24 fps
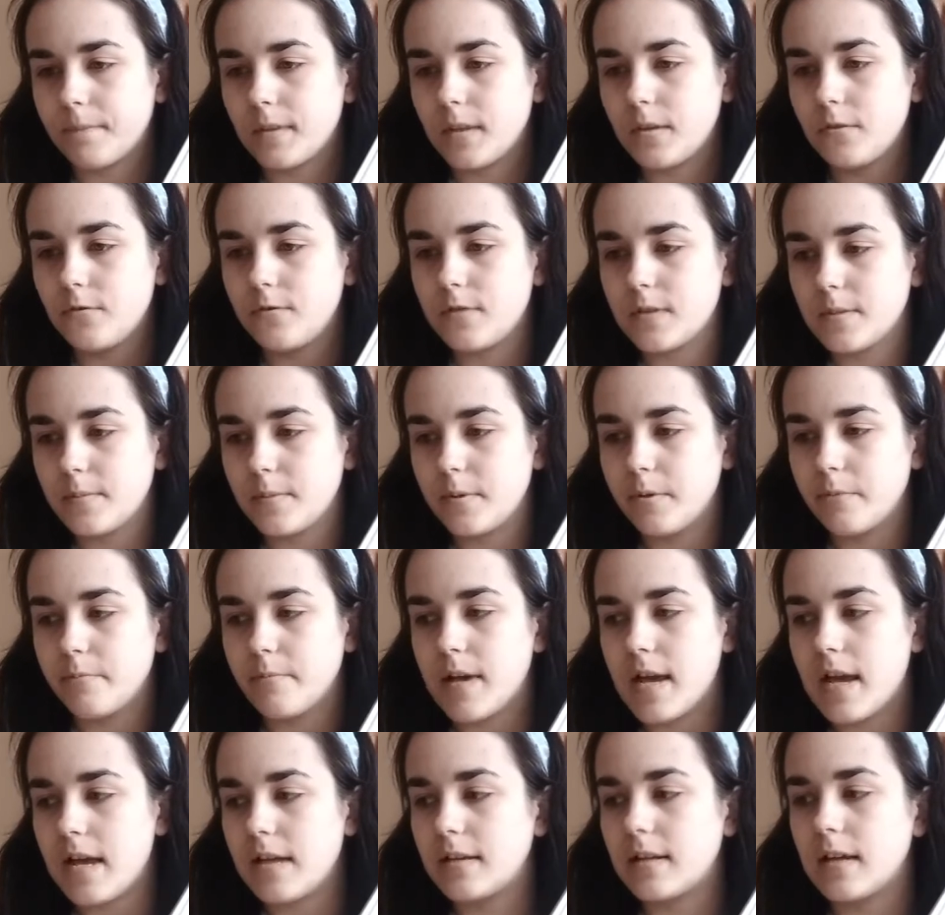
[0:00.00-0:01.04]
Invisible
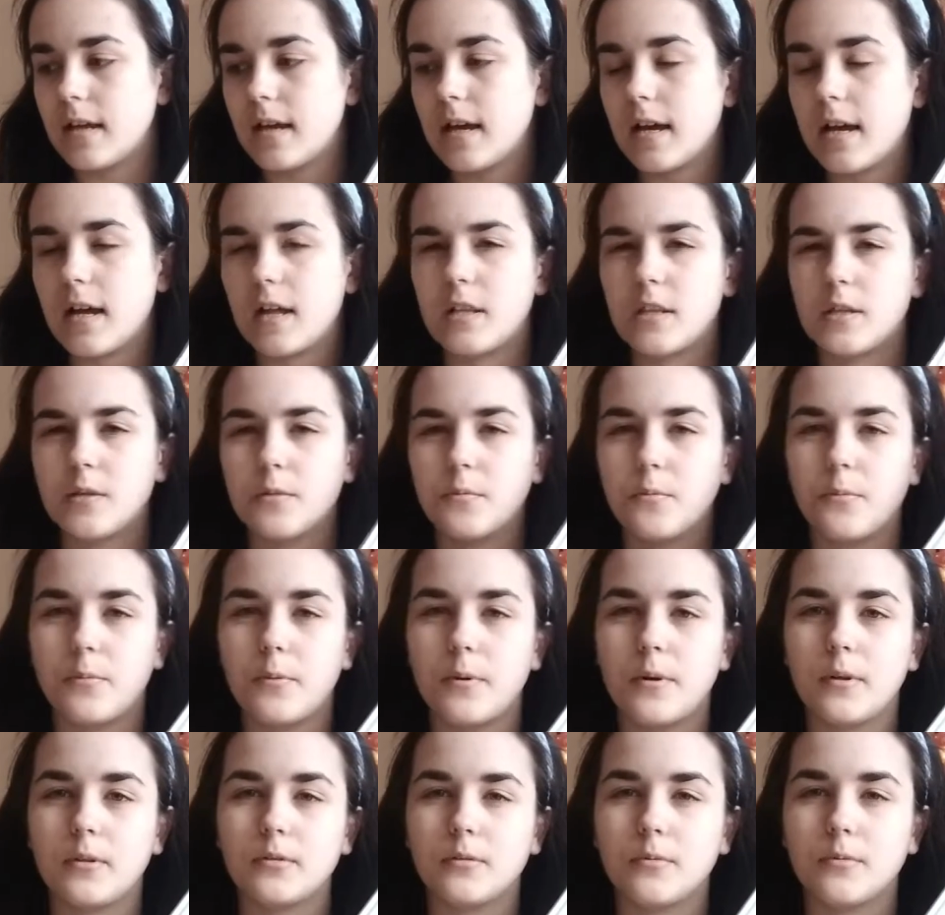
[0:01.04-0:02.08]
Man and the
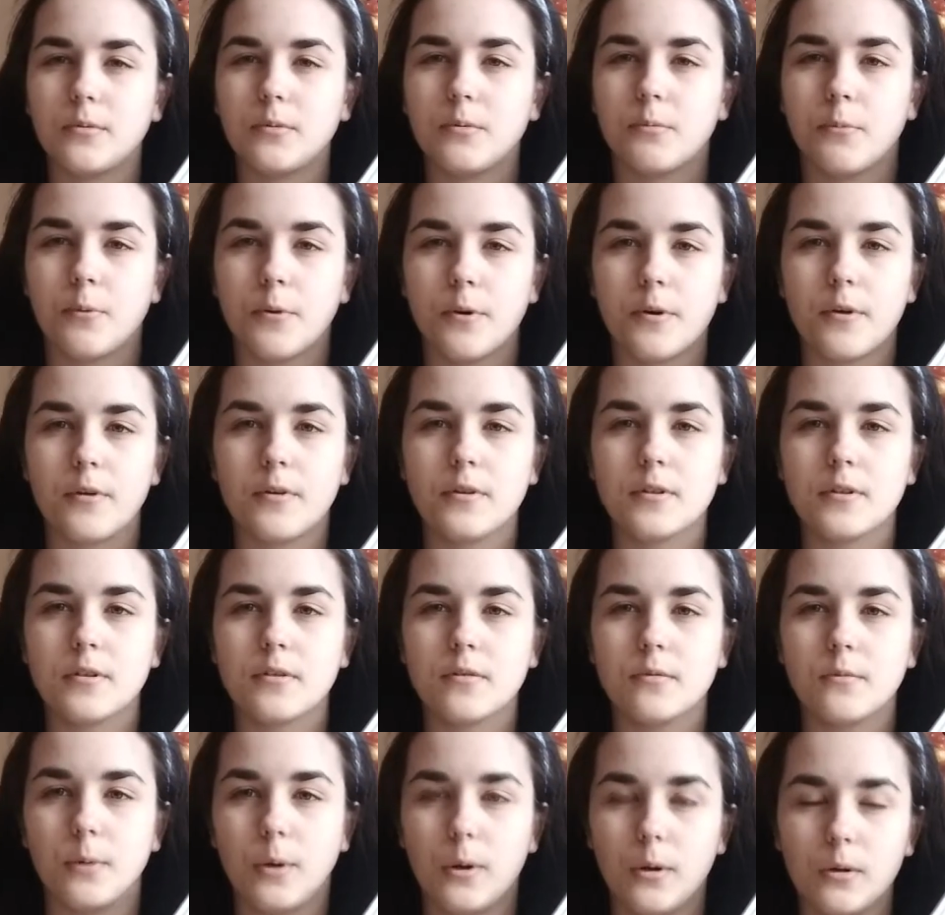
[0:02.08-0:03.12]
World of the
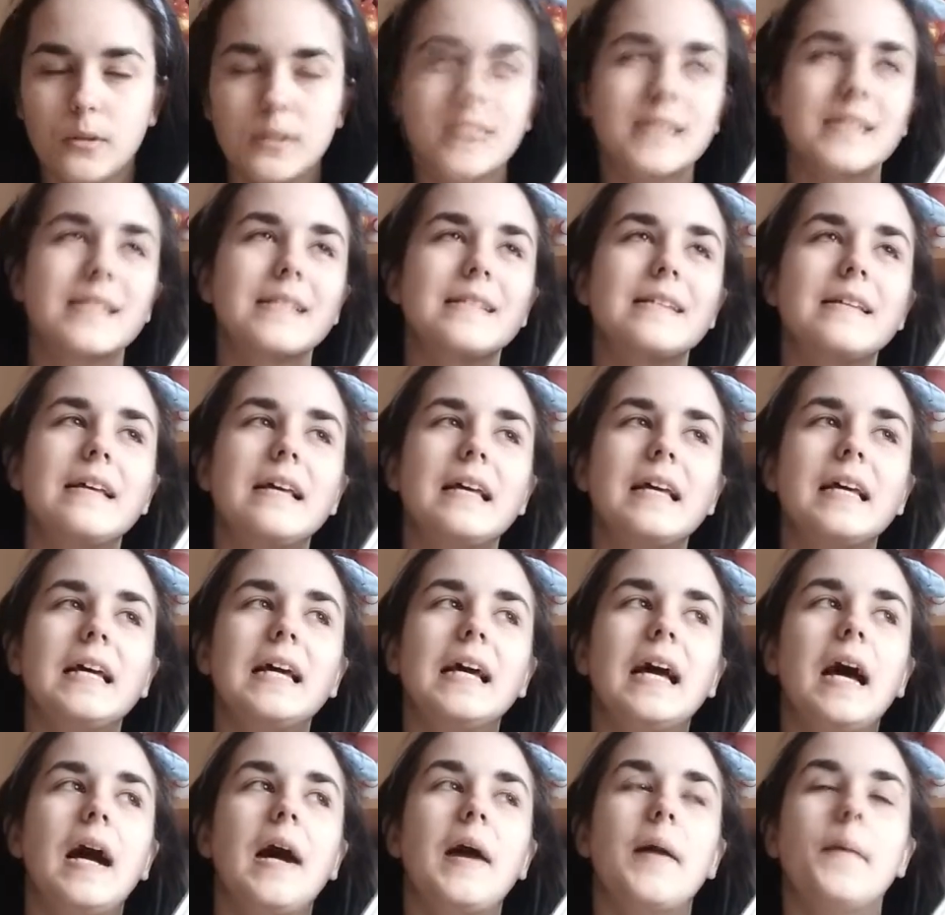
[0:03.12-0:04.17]
Worlds,
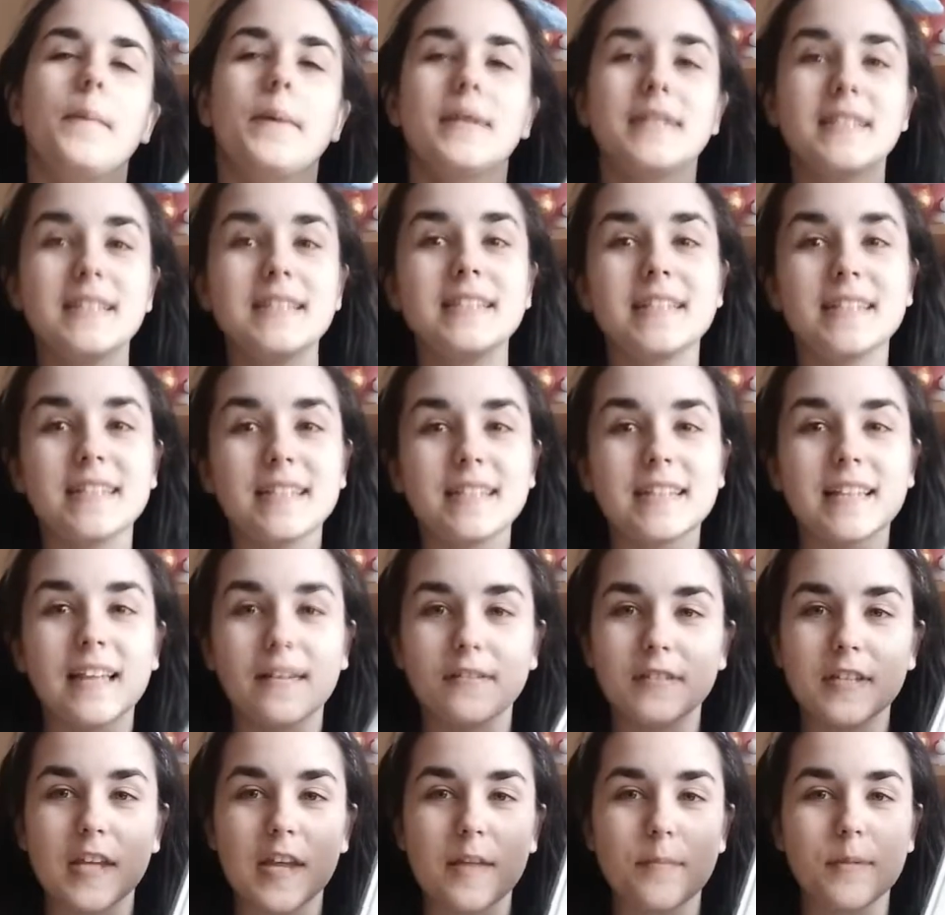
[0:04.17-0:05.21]
but it didn't
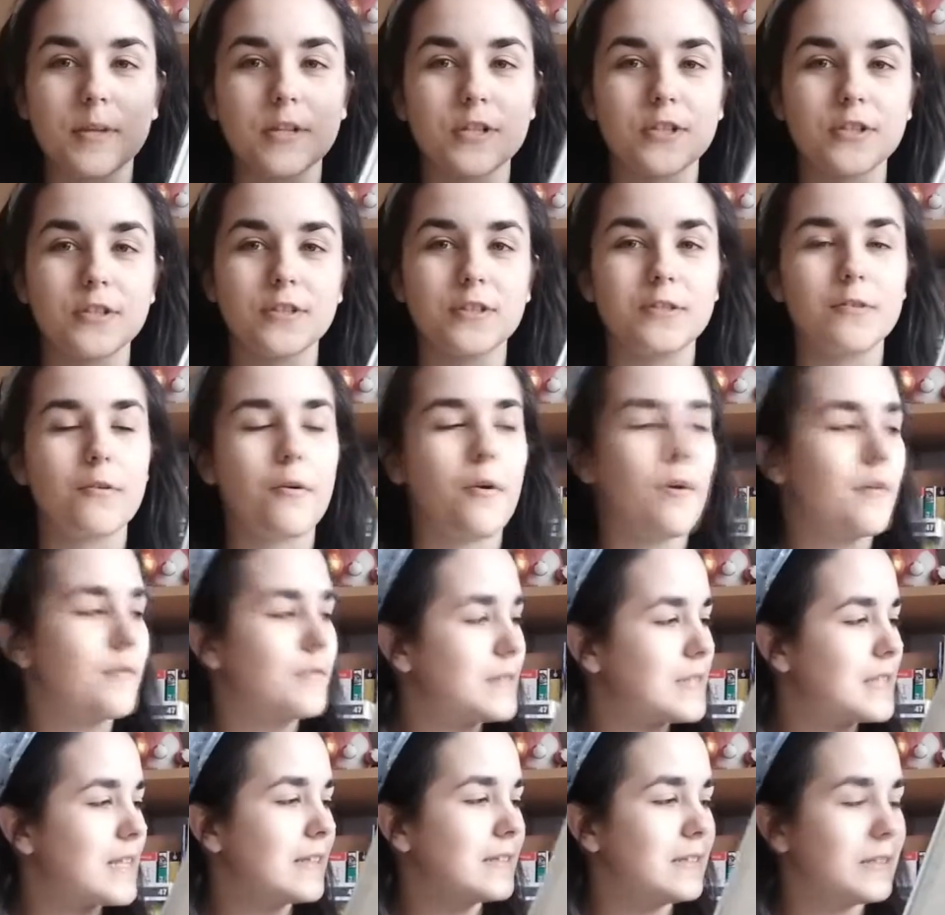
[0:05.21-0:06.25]
have Time Machine, so I
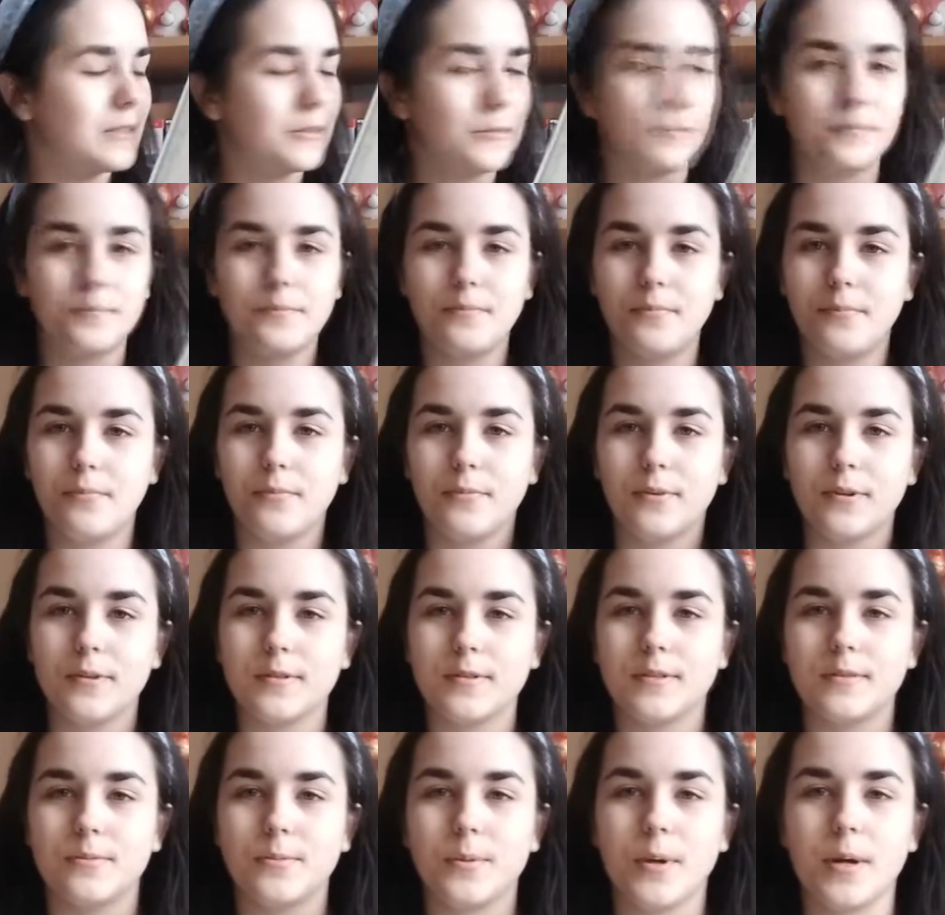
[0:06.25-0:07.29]
decided to buy
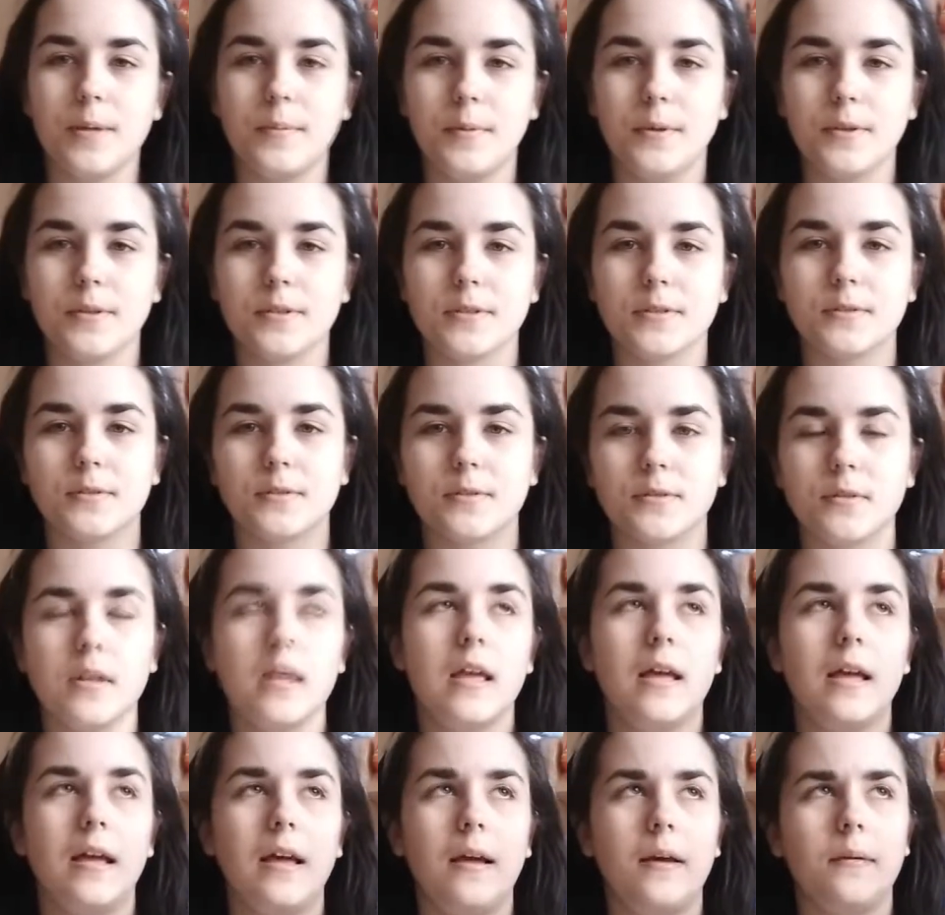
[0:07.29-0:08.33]
this one because it's
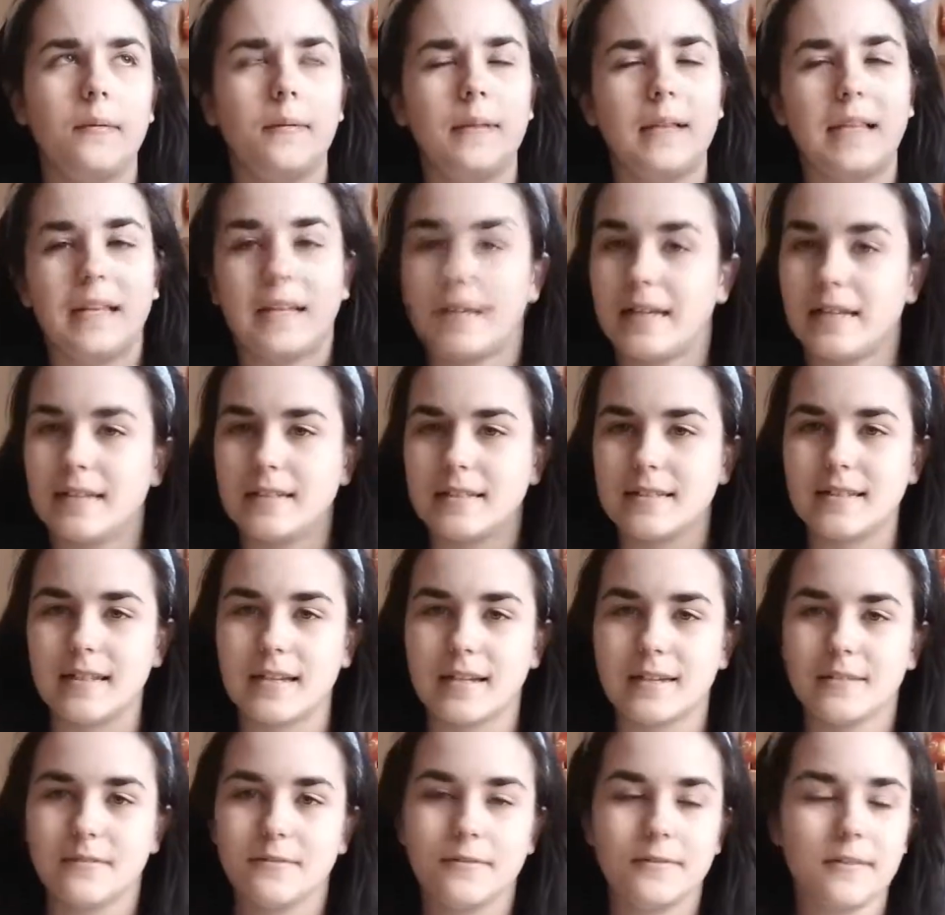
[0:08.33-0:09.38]
like kind of
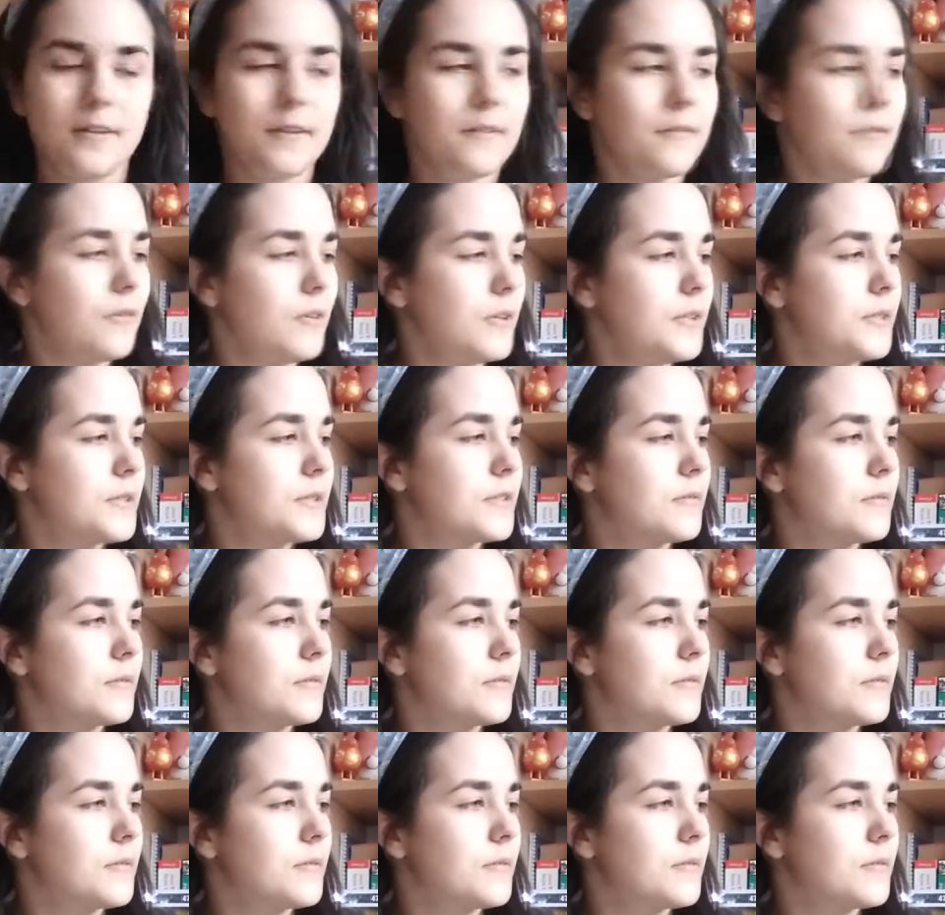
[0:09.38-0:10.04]
second favorite.